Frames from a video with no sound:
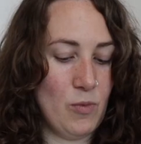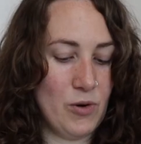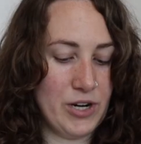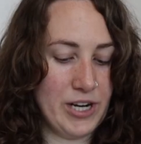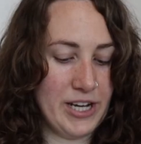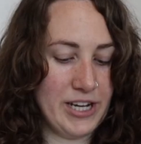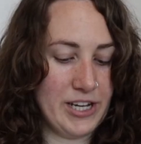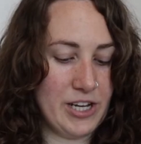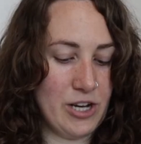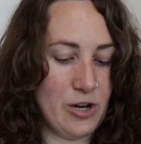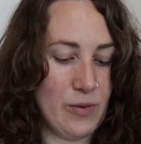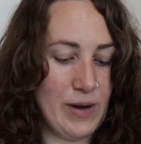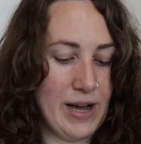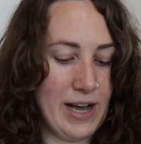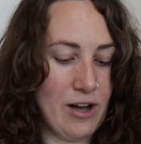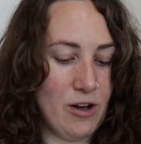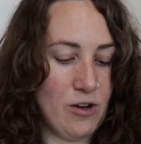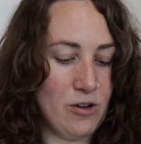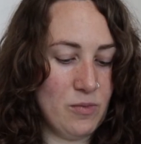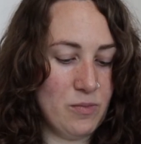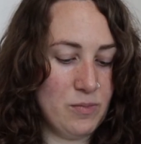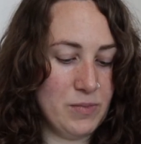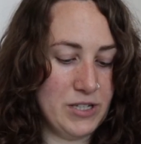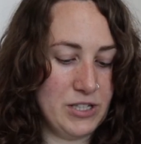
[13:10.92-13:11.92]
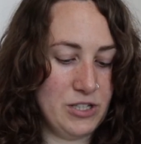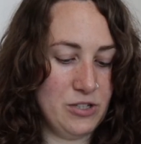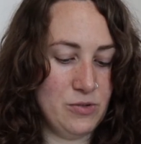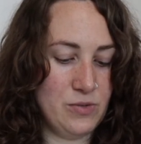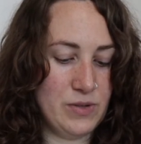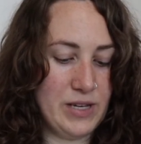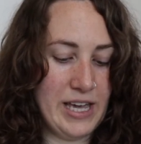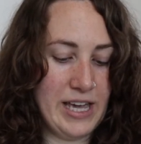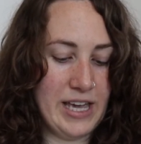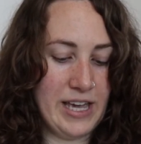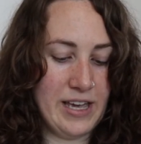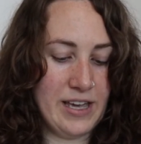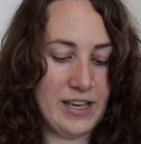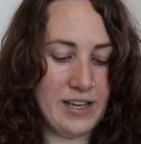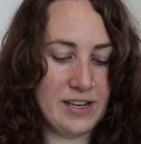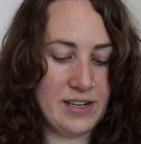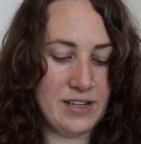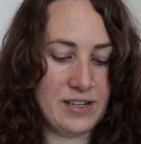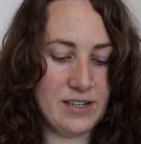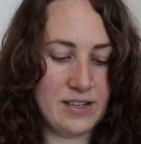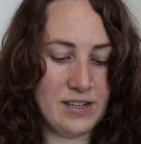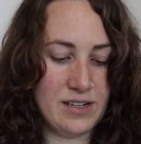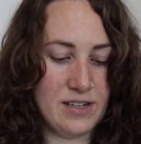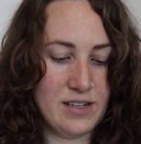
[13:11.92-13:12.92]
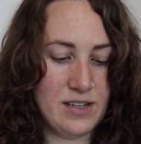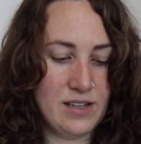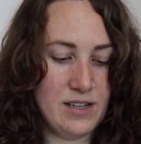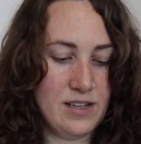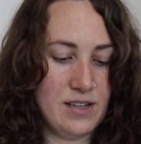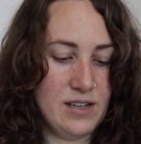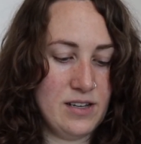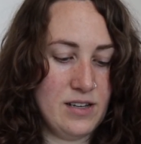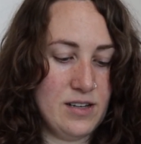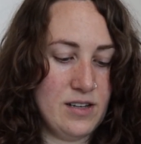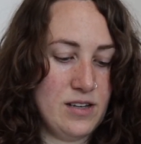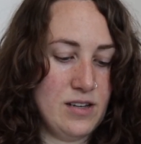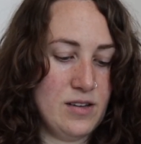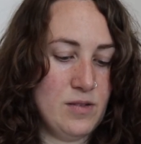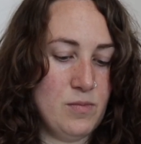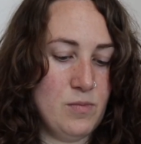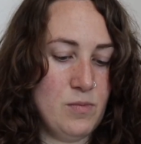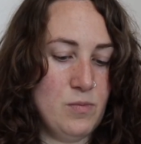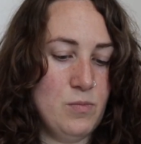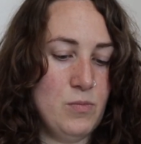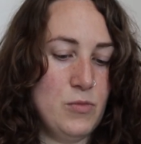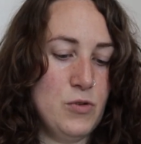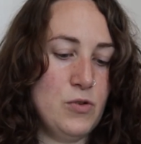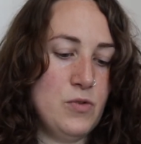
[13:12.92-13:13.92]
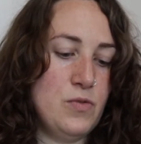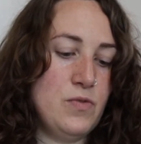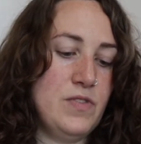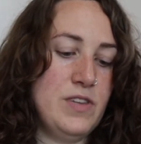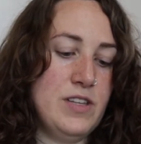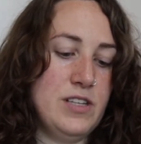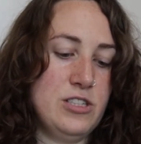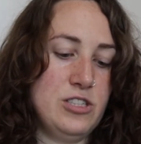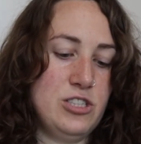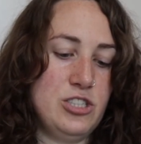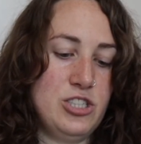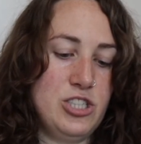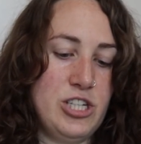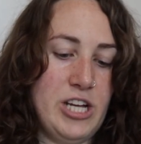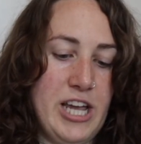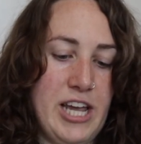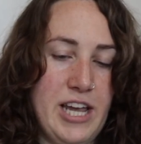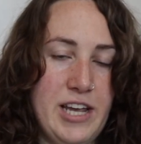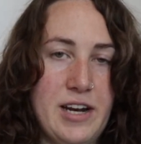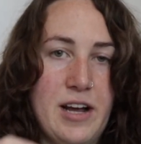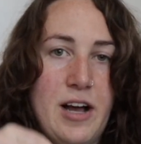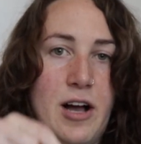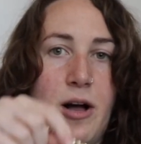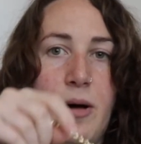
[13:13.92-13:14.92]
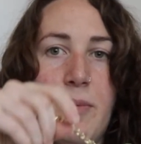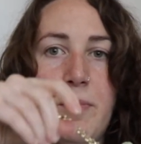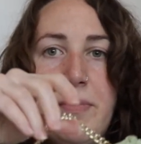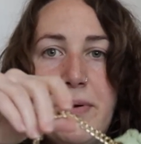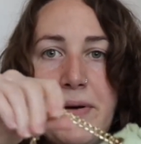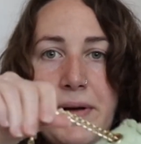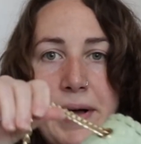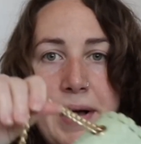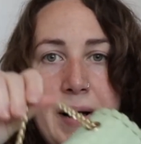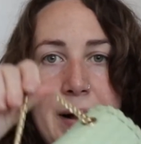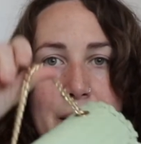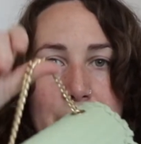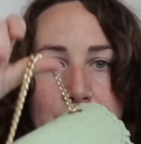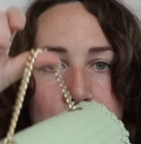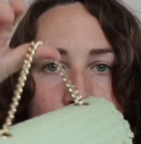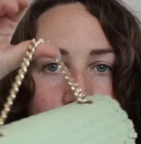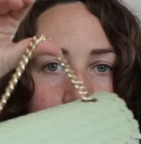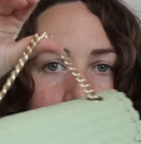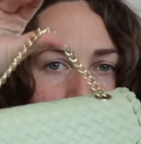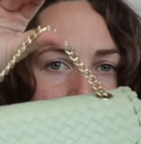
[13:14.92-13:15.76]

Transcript: when I go out, but you can move this chain up. Um,